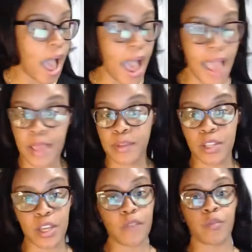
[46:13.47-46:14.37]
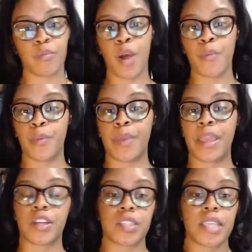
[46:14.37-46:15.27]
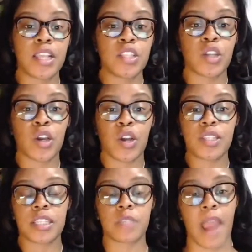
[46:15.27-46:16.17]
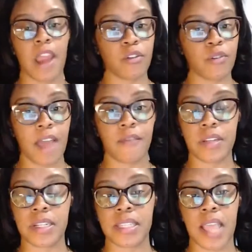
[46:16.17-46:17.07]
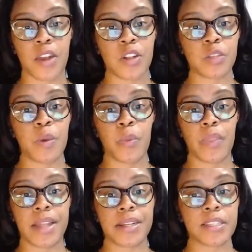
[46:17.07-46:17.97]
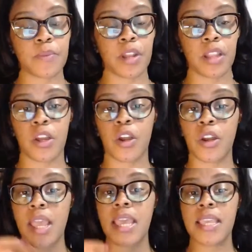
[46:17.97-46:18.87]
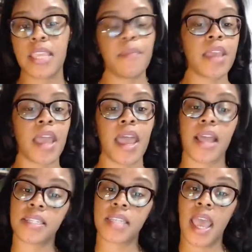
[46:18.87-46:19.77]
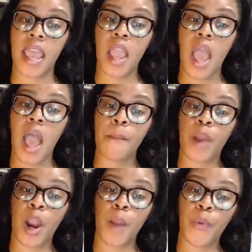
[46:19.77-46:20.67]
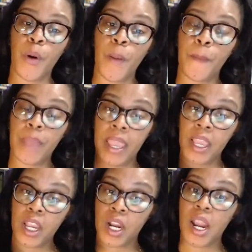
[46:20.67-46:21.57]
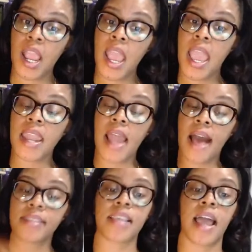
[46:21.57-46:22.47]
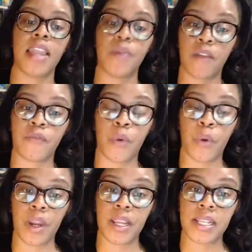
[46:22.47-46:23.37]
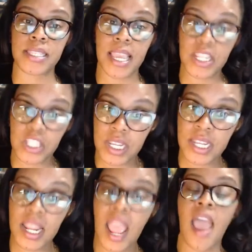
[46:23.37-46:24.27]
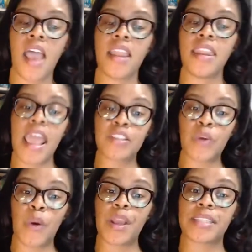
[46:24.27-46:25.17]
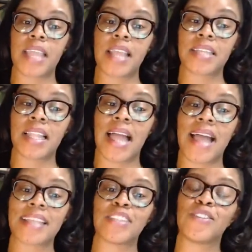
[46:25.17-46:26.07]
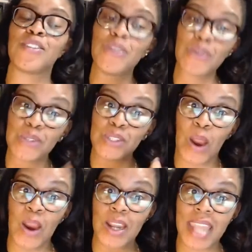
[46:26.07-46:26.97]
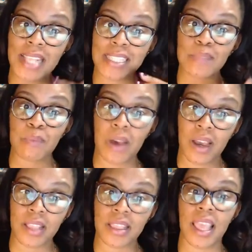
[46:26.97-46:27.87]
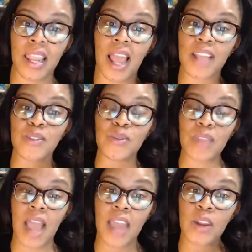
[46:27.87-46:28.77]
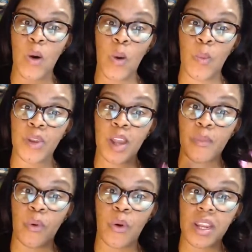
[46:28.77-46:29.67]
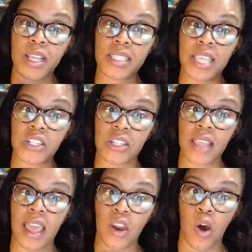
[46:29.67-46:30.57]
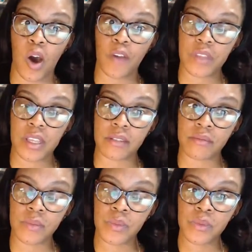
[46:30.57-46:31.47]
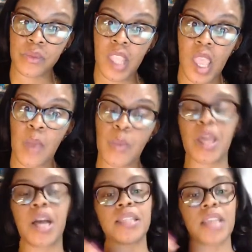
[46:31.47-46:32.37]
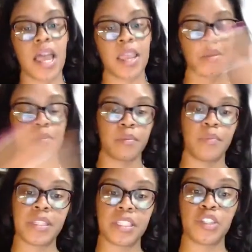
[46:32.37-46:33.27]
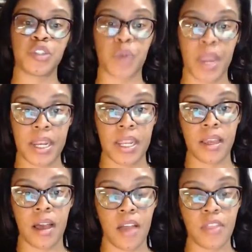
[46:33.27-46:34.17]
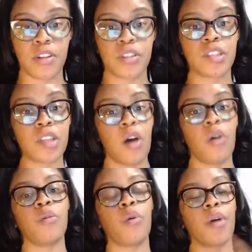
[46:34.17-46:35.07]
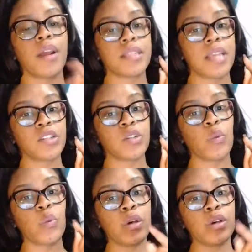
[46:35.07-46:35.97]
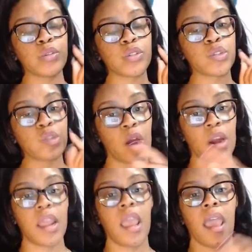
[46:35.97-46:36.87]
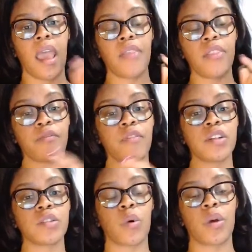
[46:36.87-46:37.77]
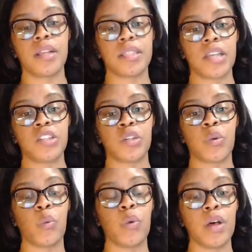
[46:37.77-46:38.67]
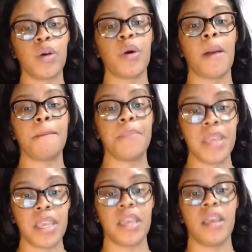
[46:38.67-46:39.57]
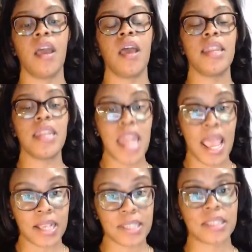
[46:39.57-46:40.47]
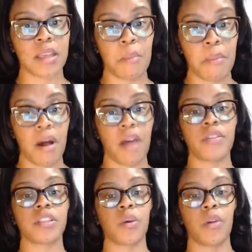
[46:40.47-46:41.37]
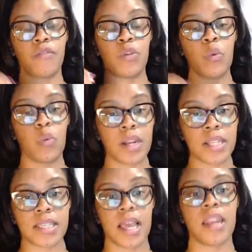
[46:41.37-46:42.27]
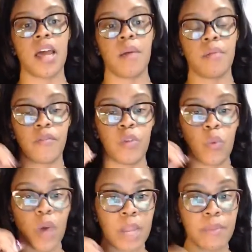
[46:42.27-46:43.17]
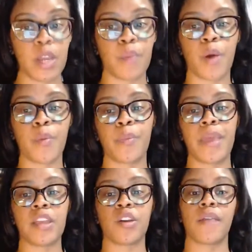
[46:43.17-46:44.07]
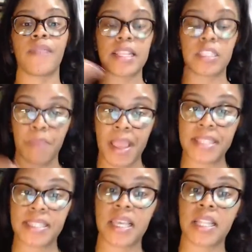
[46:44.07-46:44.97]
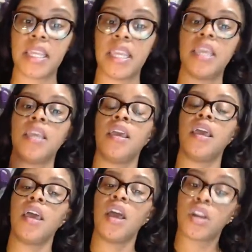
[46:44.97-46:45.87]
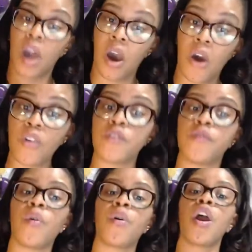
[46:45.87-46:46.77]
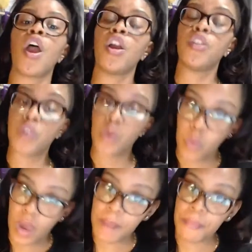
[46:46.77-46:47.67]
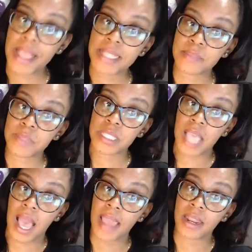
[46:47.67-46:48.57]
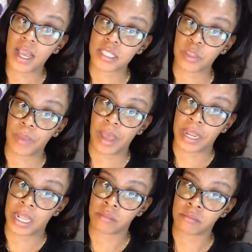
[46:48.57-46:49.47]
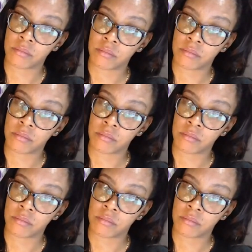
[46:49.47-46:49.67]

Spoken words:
I am looking for purple pinkers, interns, aspiring graphic designers, people that just want to learn. Give me a hashtag purple pinker and I'll sign you up for orientation. Next orientation classes do start next month, and I do not open up orientation that often because I am busy training others. So orientation will start, and the first orientation will be next month. So if you want to sign up, if you want to be a purple pinker, and that's basically code for, do you want to make some side hustle money?